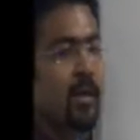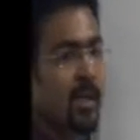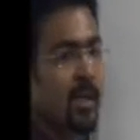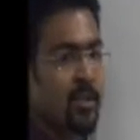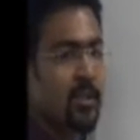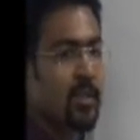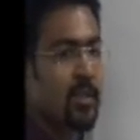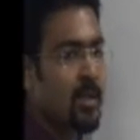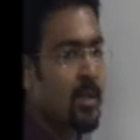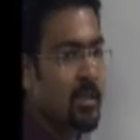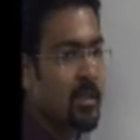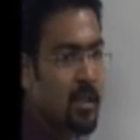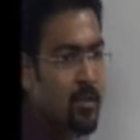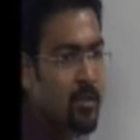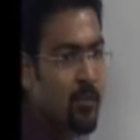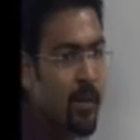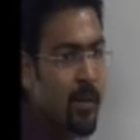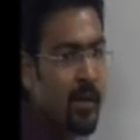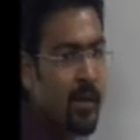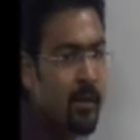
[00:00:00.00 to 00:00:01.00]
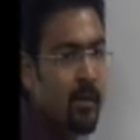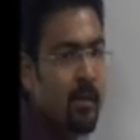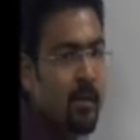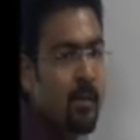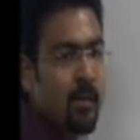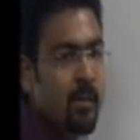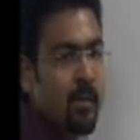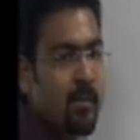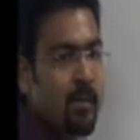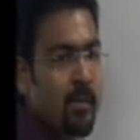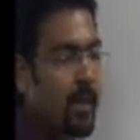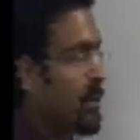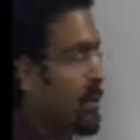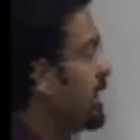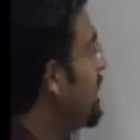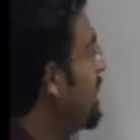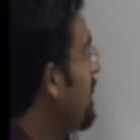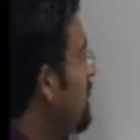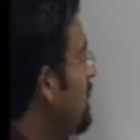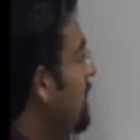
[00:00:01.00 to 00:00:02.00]
are in such a way that the
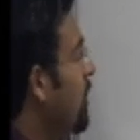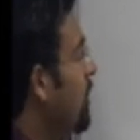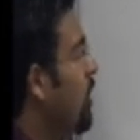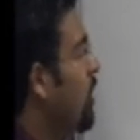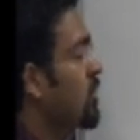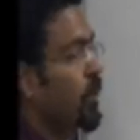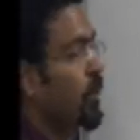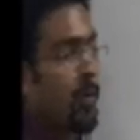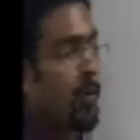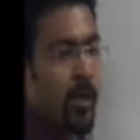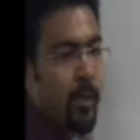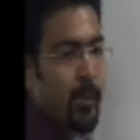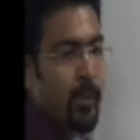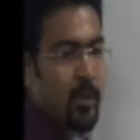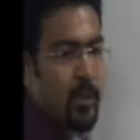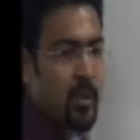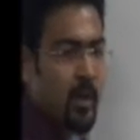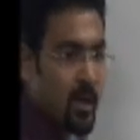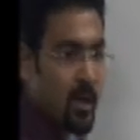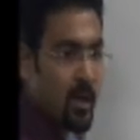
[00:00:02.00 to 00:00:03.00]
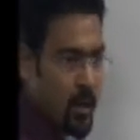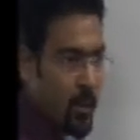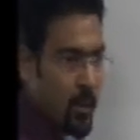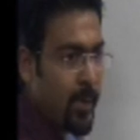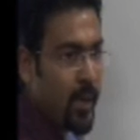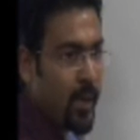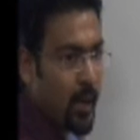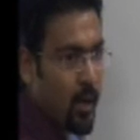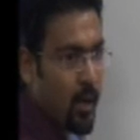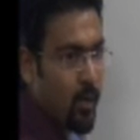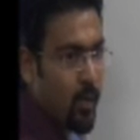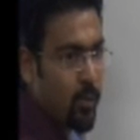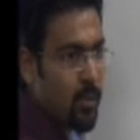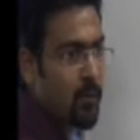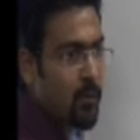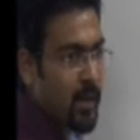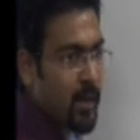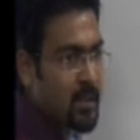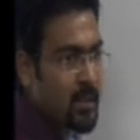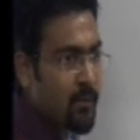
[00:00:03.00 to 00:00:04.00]
osmotic pressure coming out as
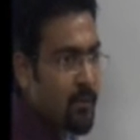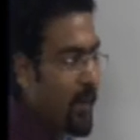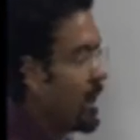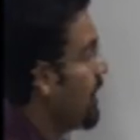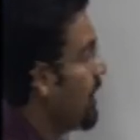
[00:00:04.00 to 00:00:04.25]
a value